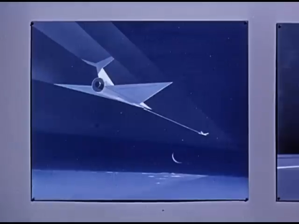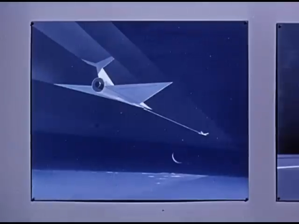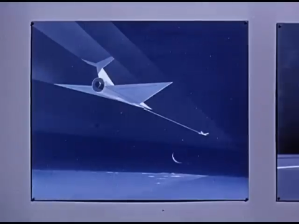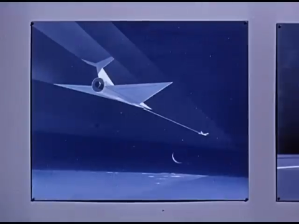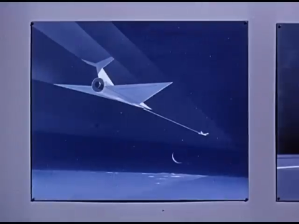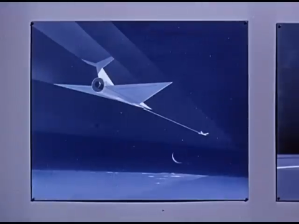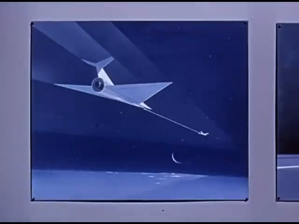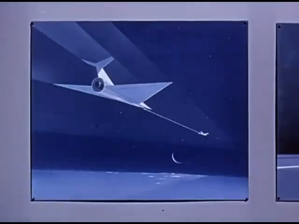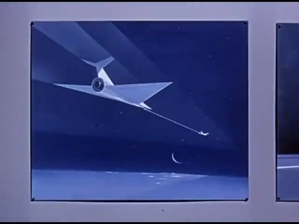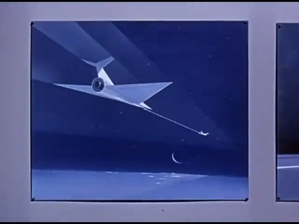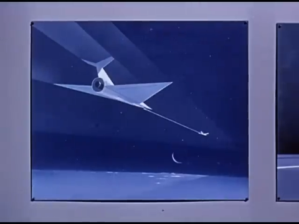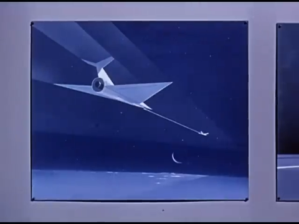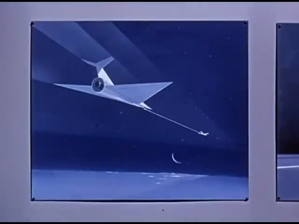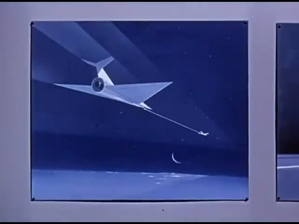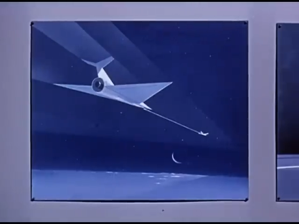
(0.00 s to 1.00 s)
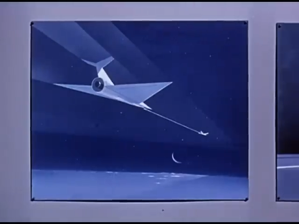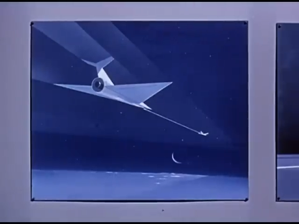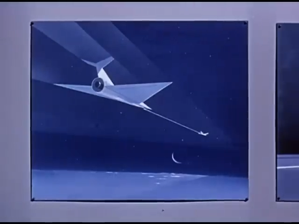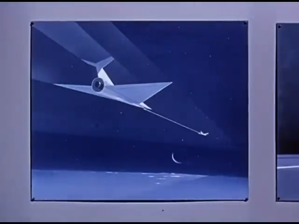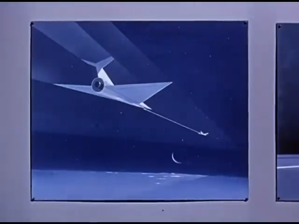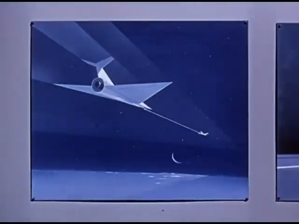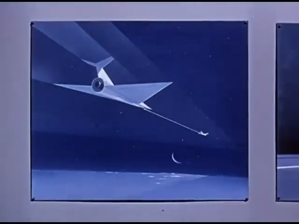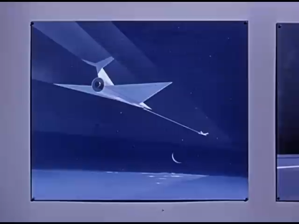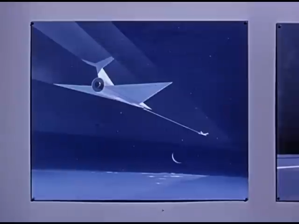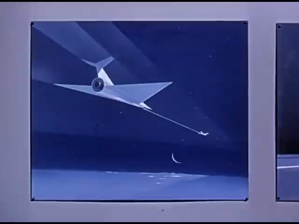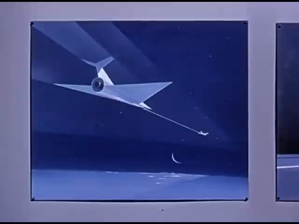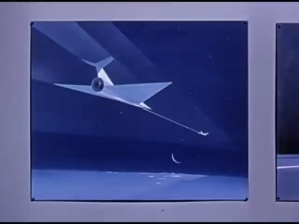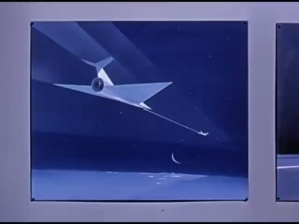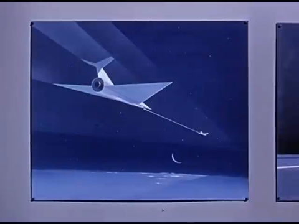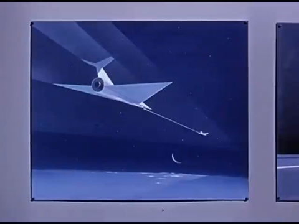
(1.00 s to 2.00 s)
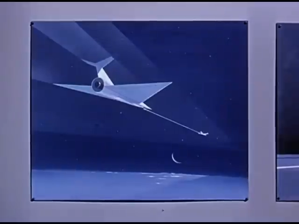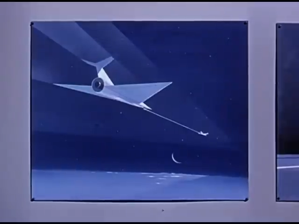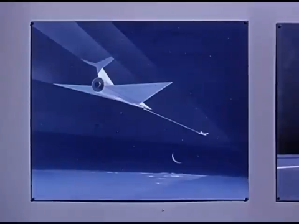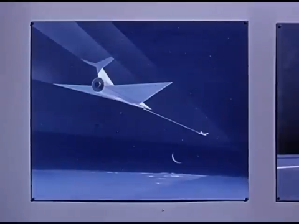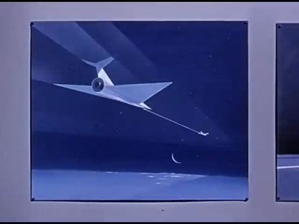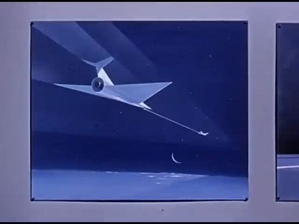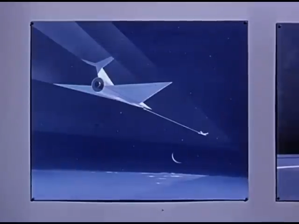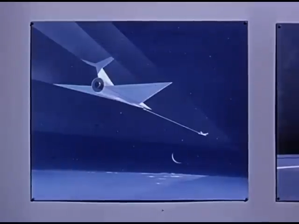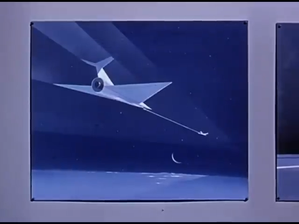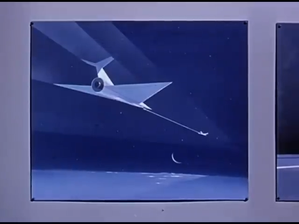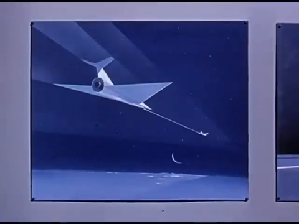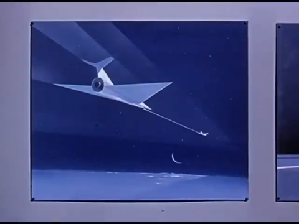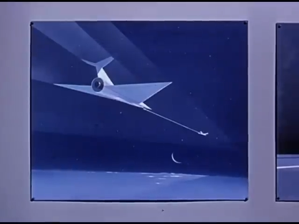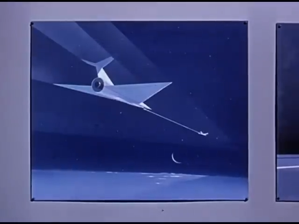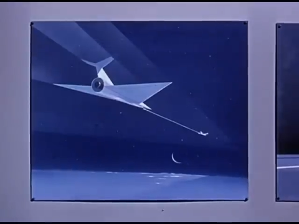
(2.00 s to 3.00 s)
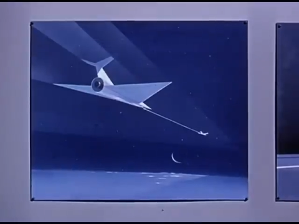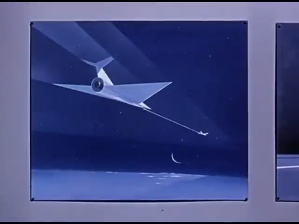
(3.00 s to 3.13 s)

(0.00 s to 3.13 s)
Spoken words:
(no speaker visible)